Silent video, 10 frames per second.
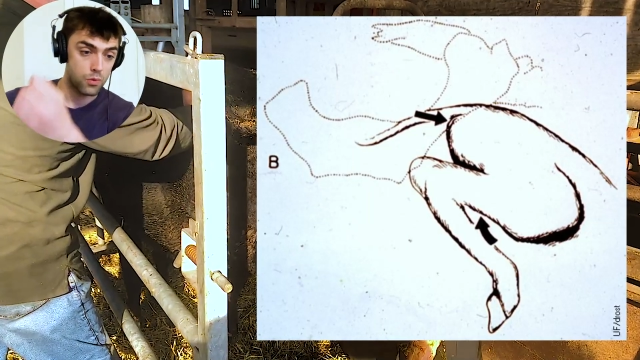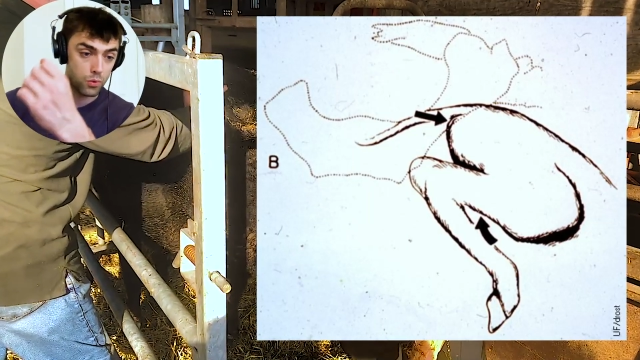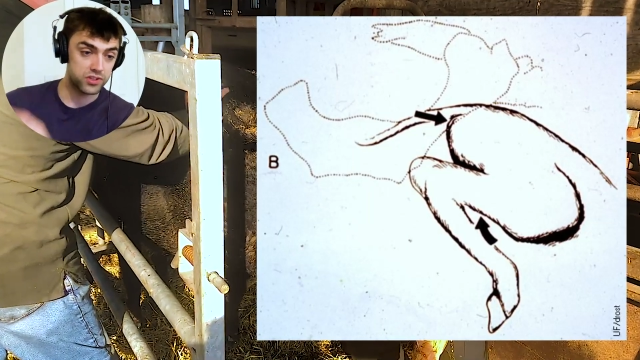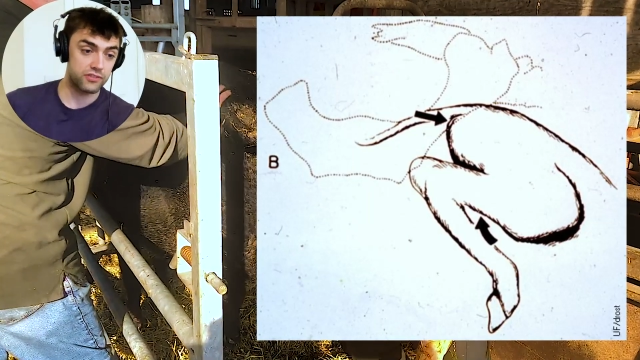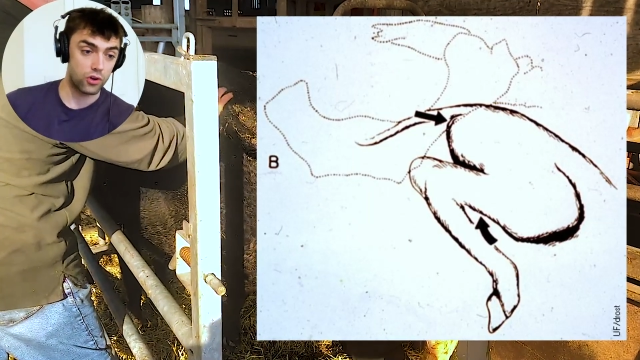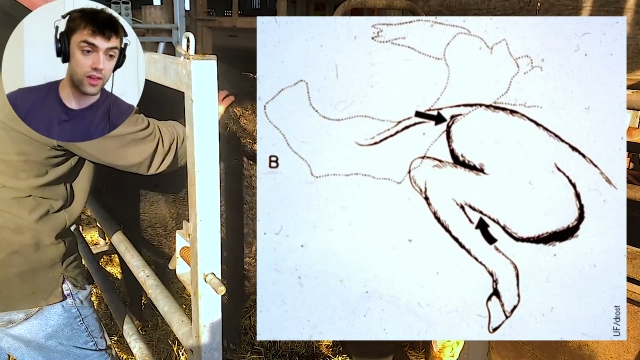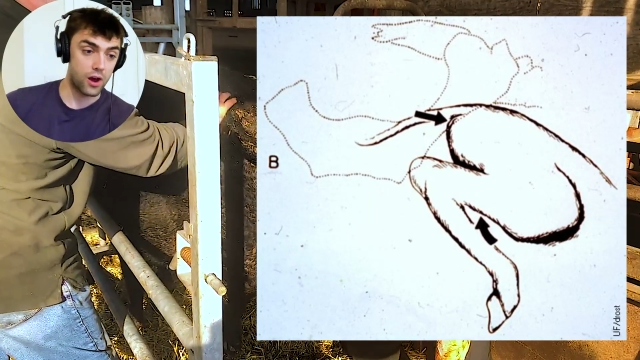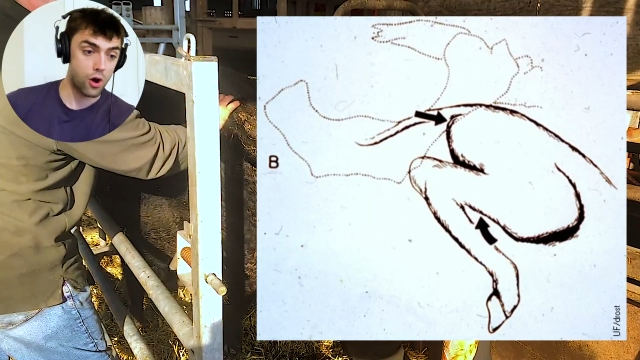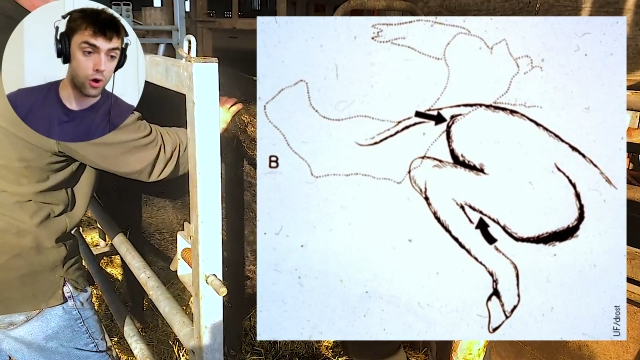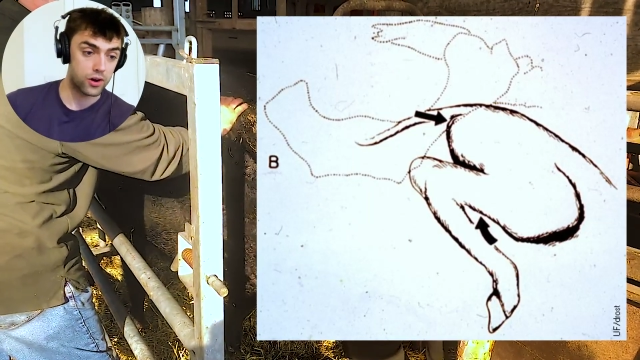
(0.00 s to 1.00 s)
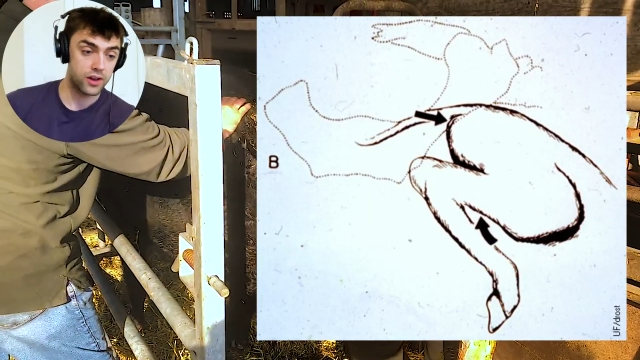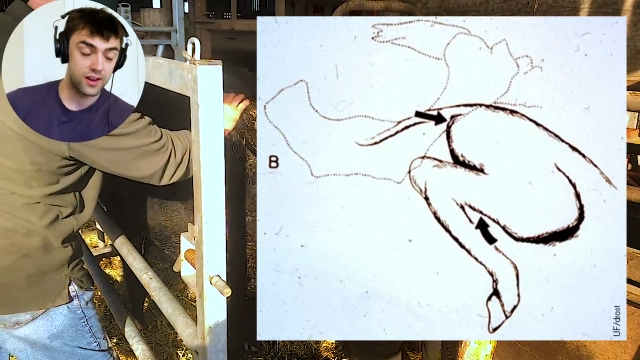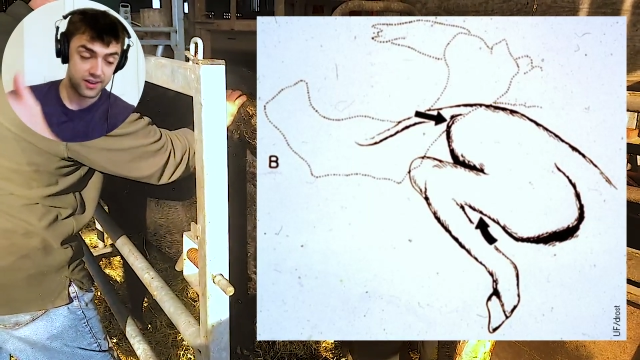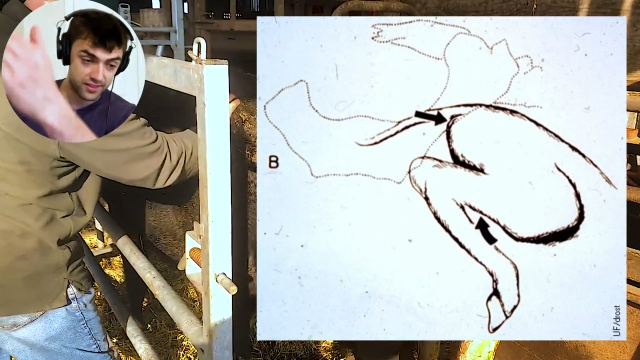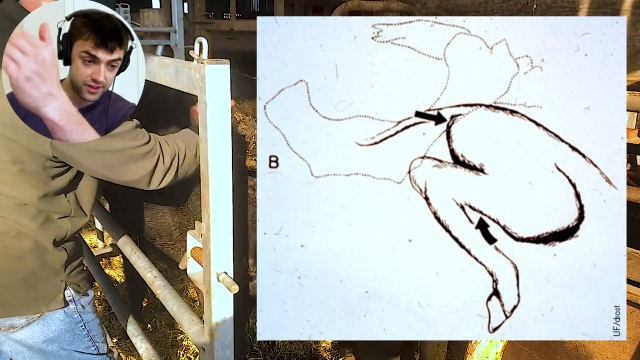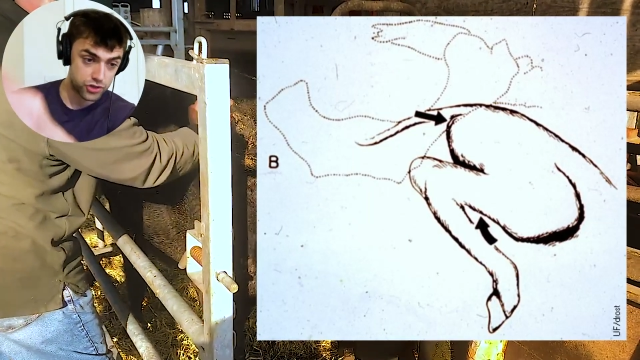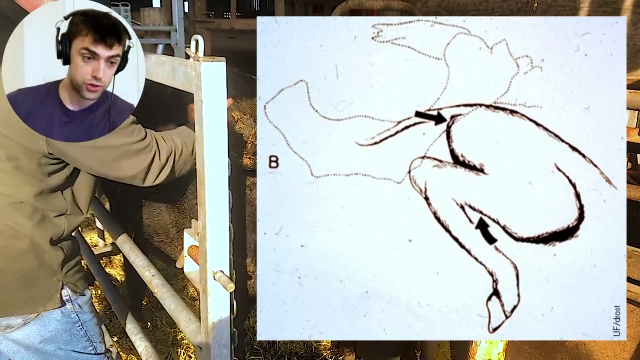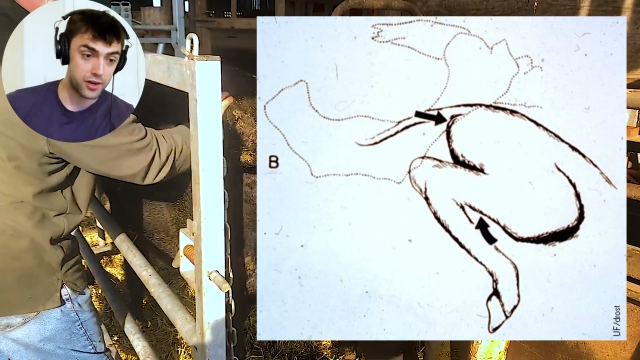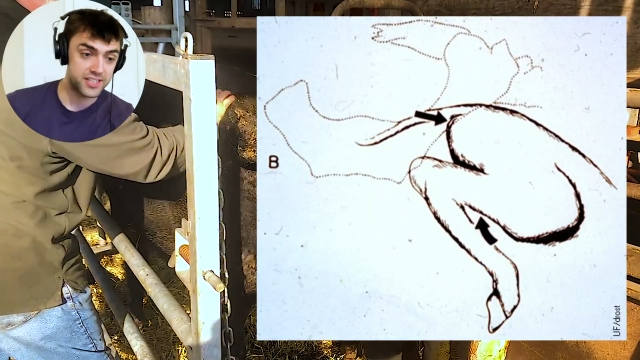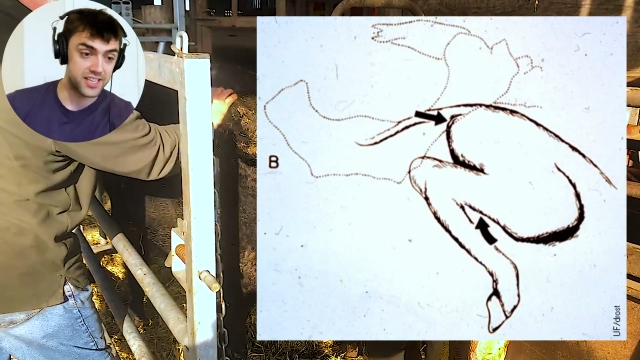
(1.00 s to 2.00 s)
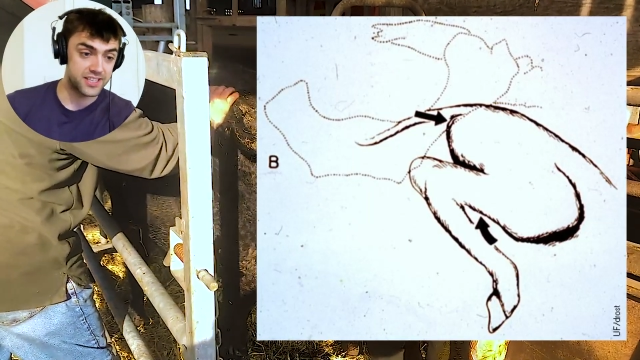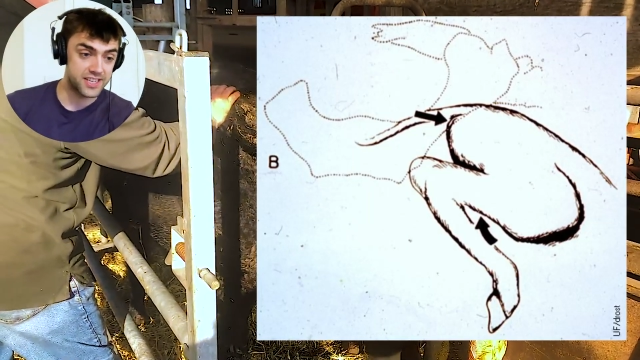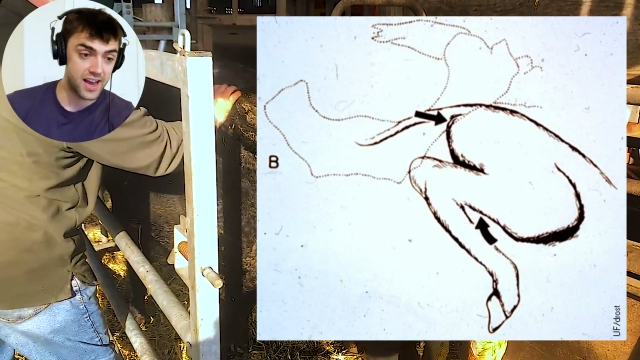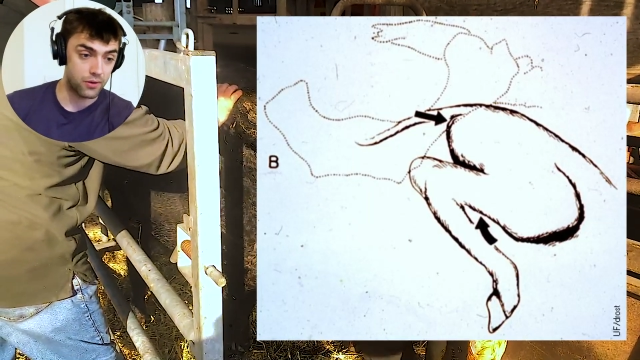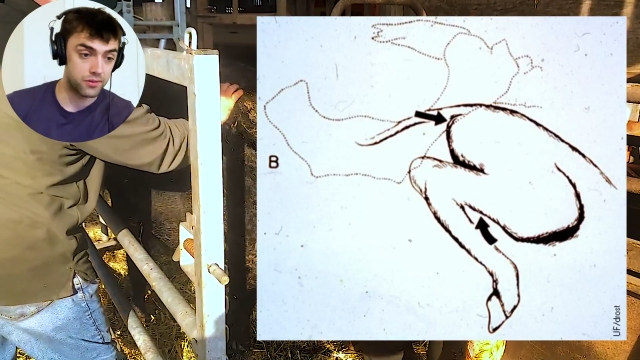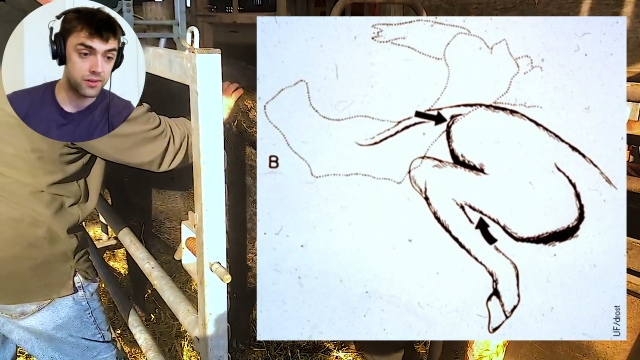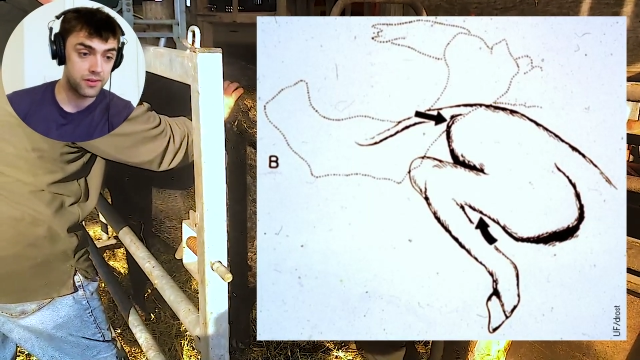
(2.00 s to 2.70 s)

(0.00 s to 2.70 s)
Once I've got that hock, I can then trace it down